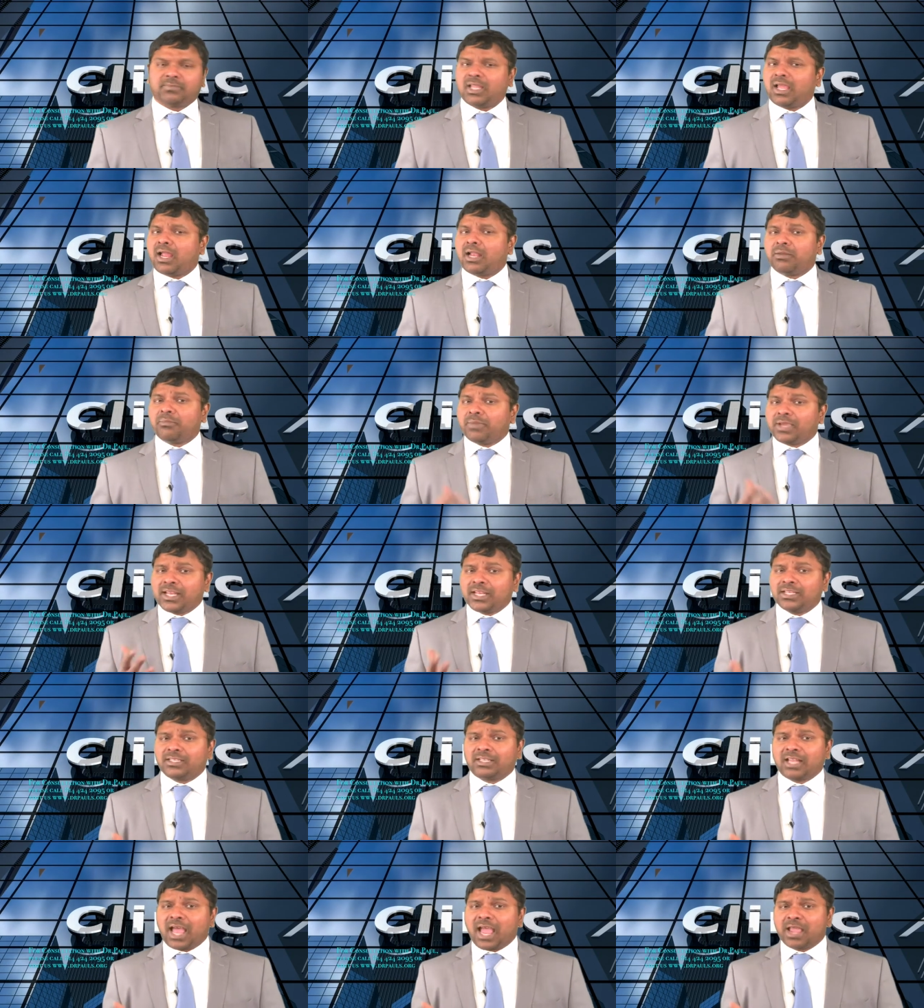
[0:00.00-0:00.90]
And many
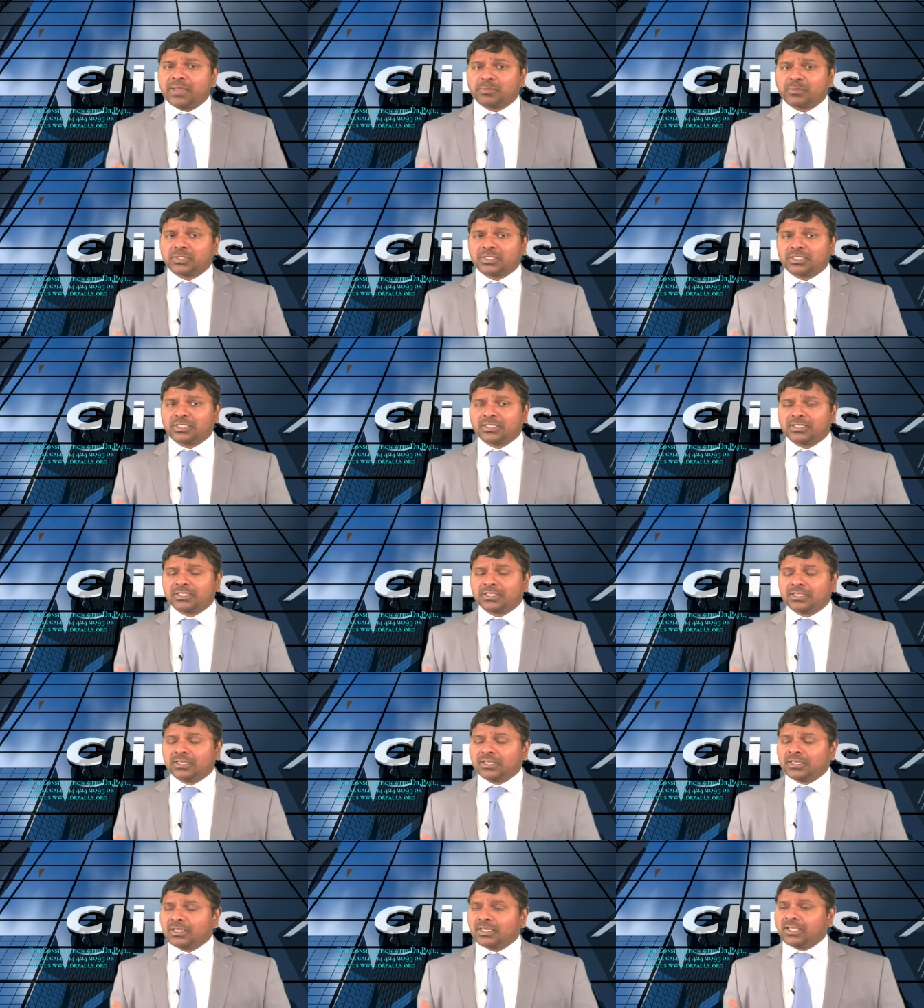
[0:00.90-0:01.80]
times
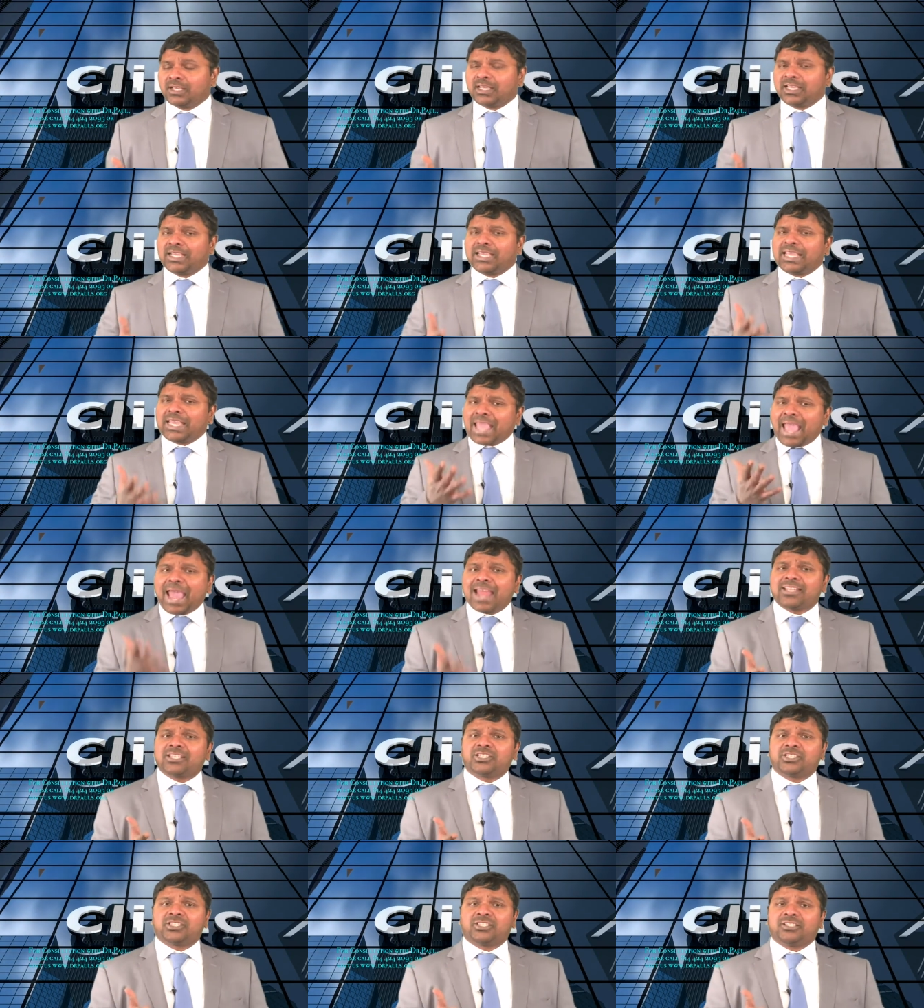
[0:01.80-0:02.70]

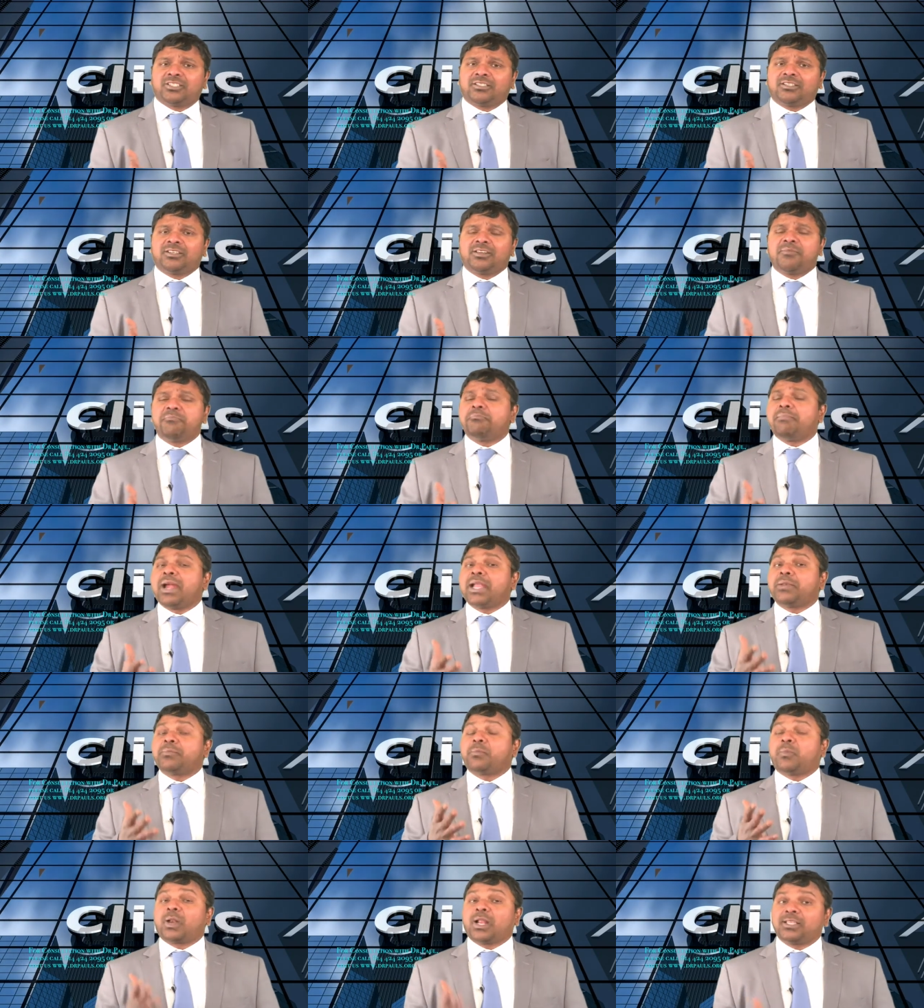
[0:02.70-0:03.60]
cancer
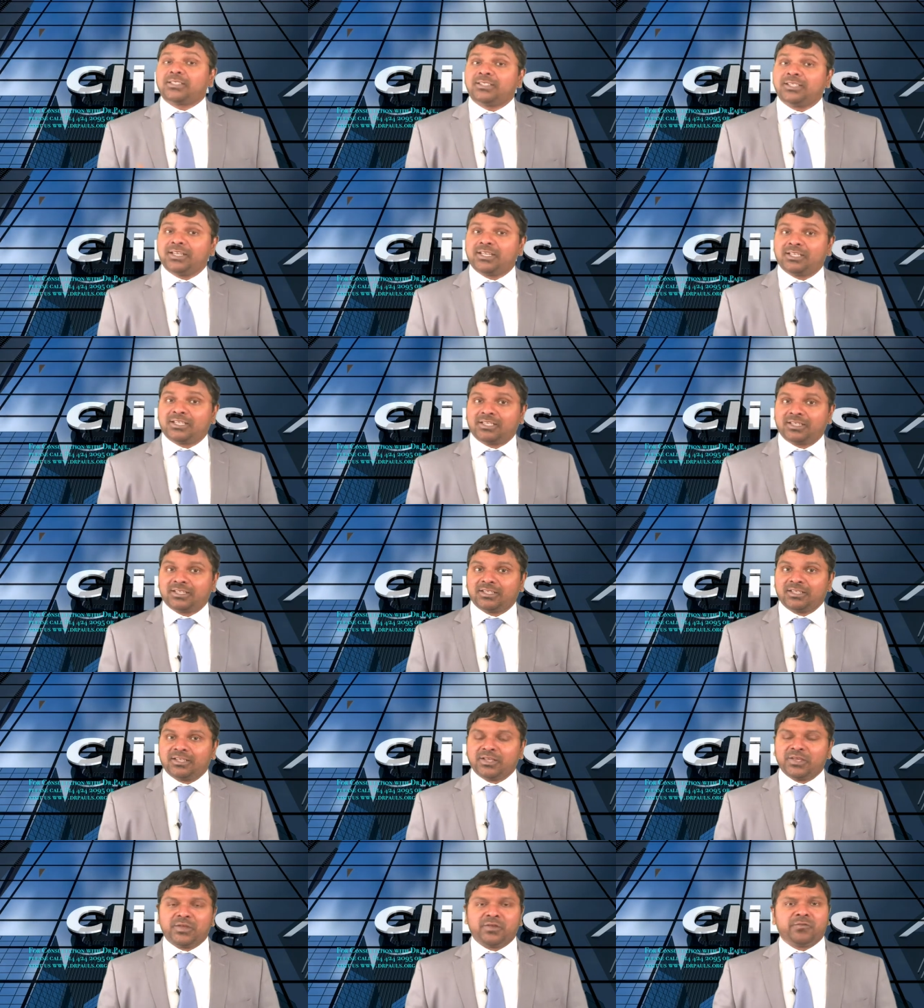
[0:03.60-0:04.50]
might present
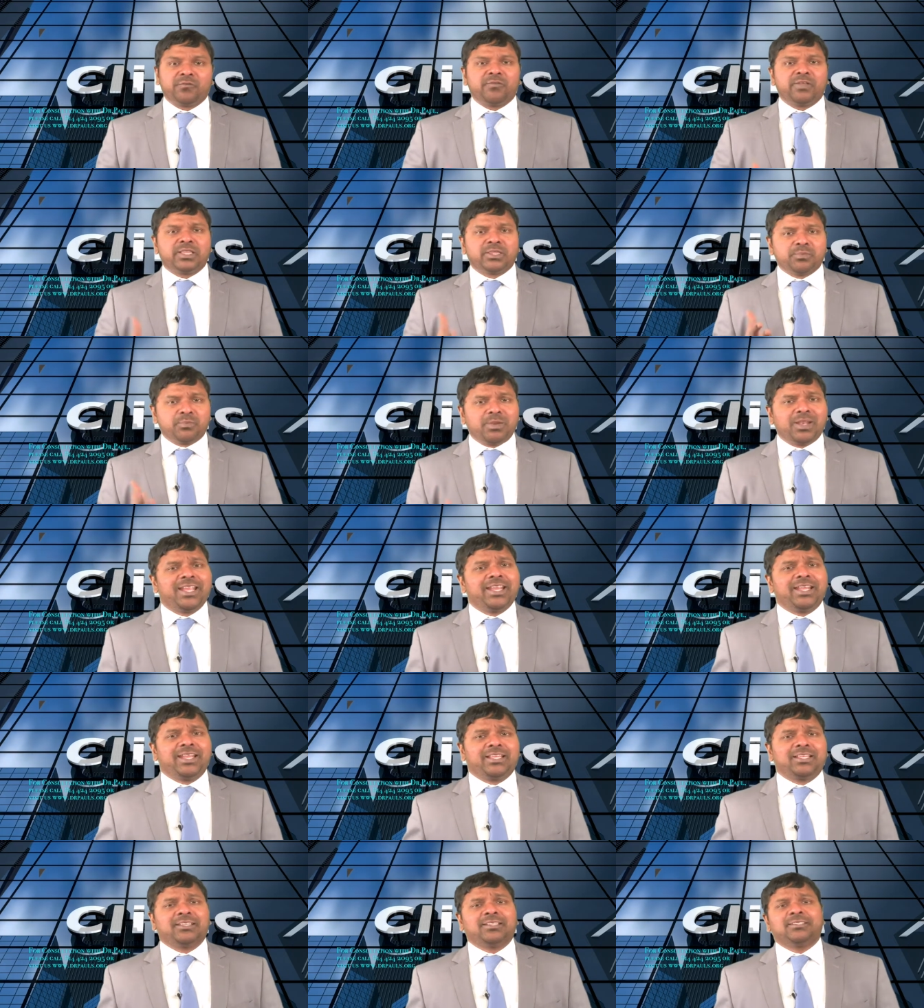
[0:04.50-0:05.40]
with
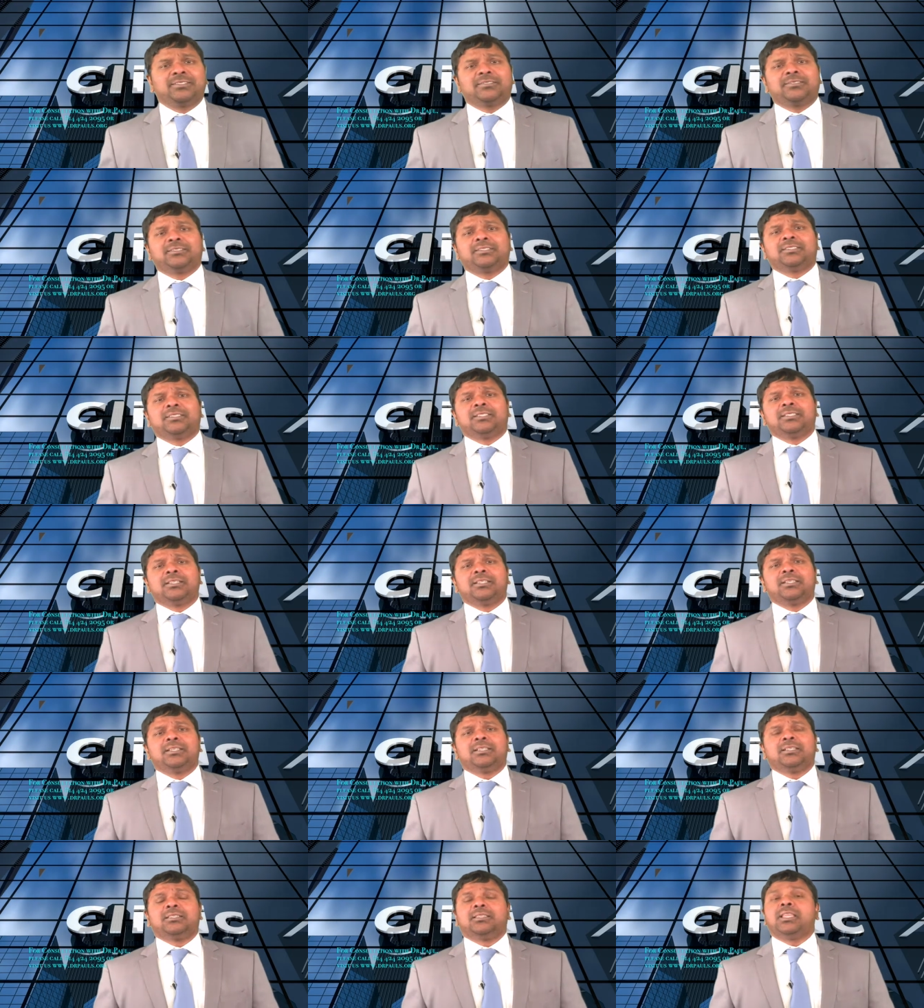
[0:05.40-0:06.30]
bleeding.
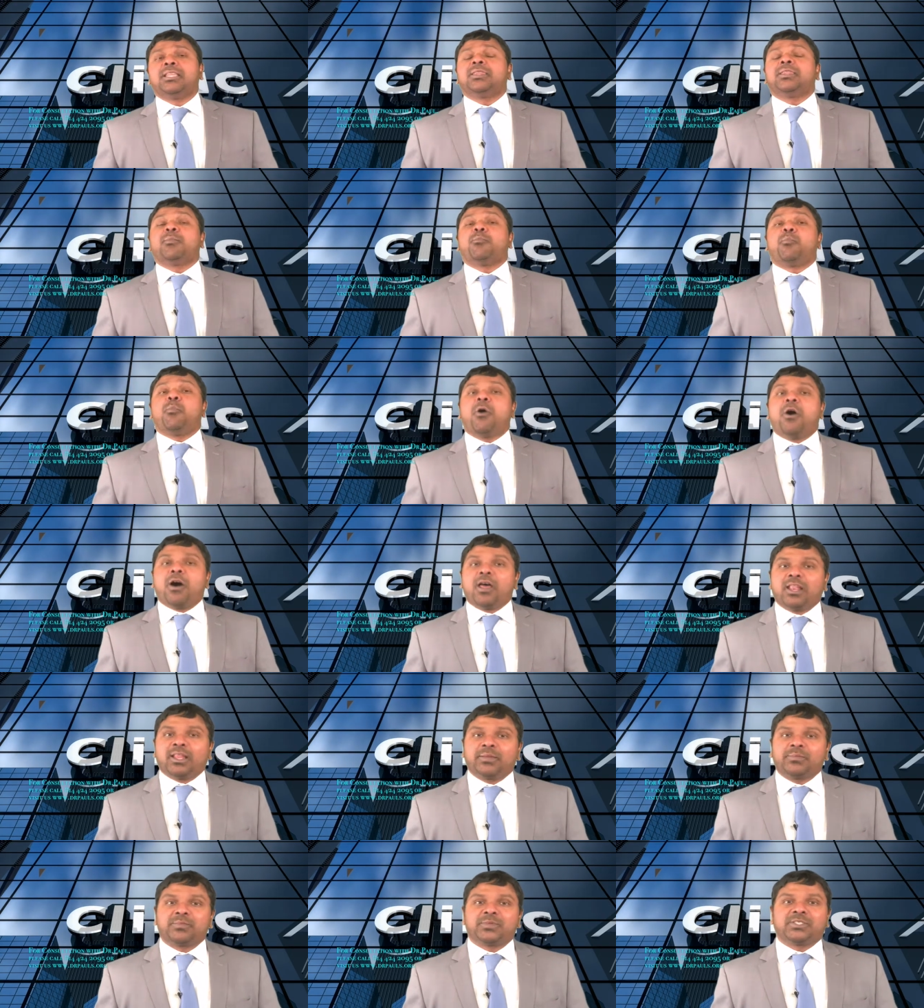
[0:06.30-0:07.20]
Then the
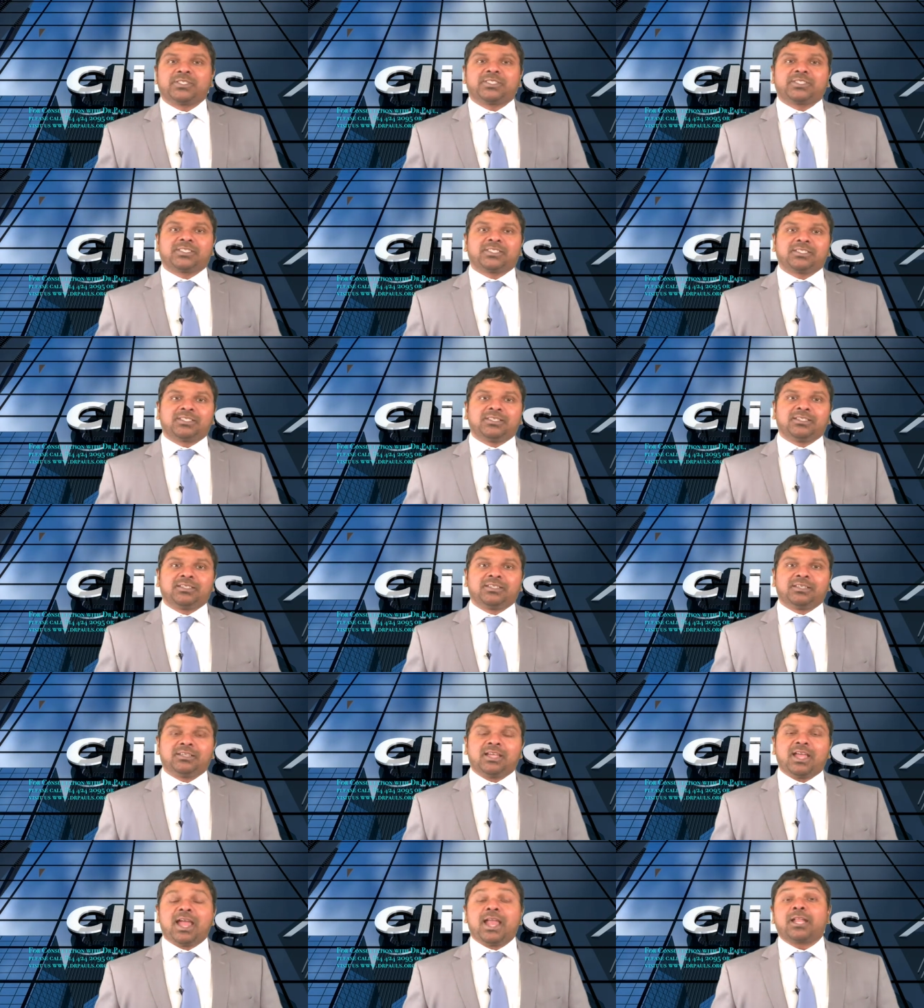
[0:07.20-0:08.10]
polyps
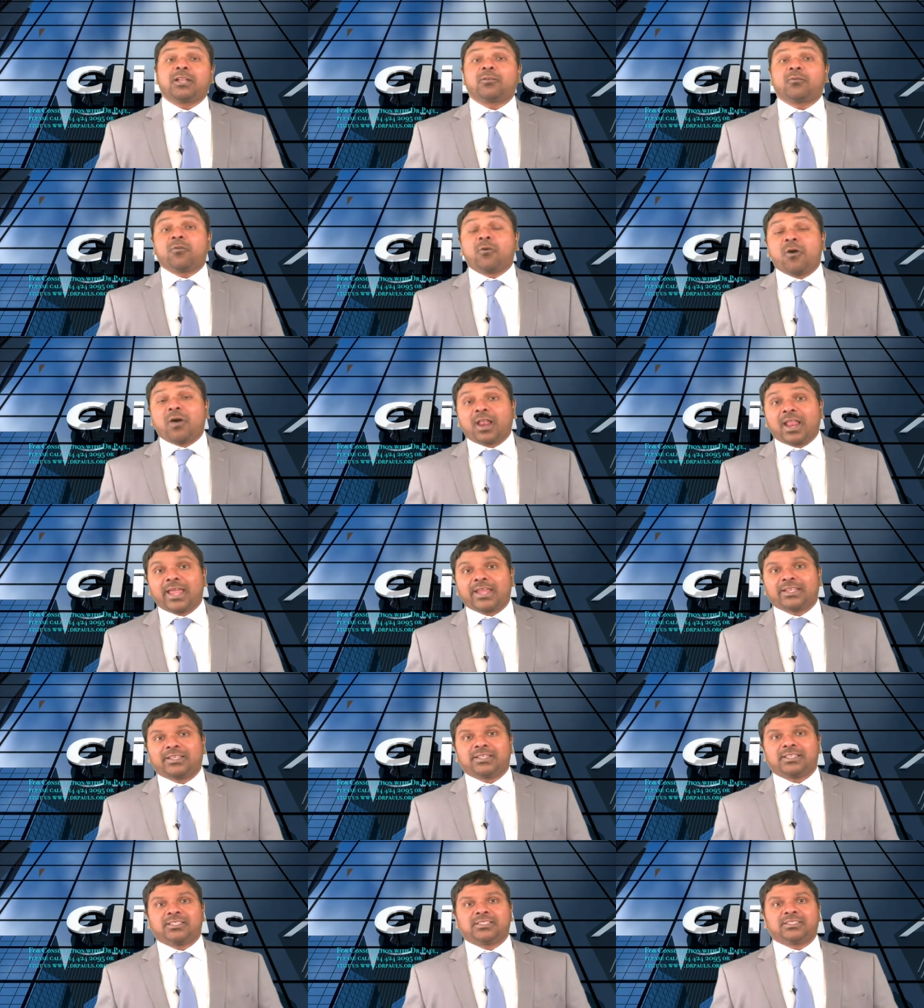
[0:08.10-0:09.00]
and
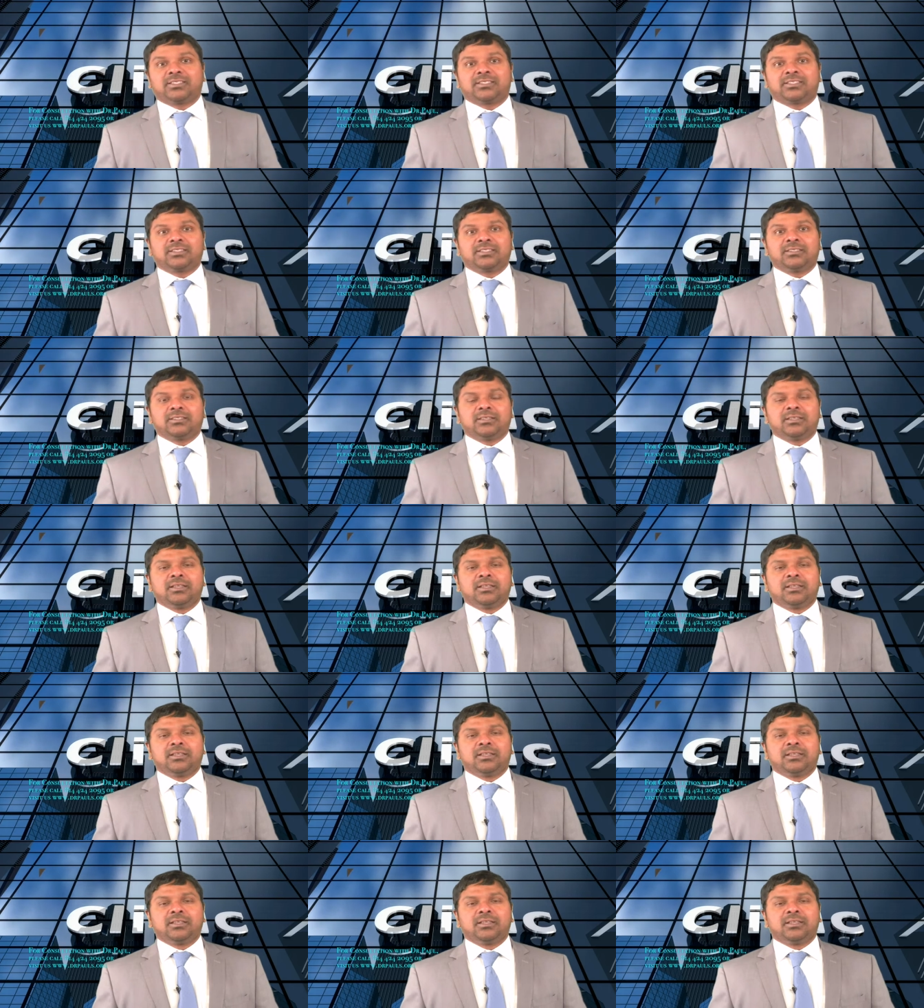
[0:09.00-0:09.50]
colitis.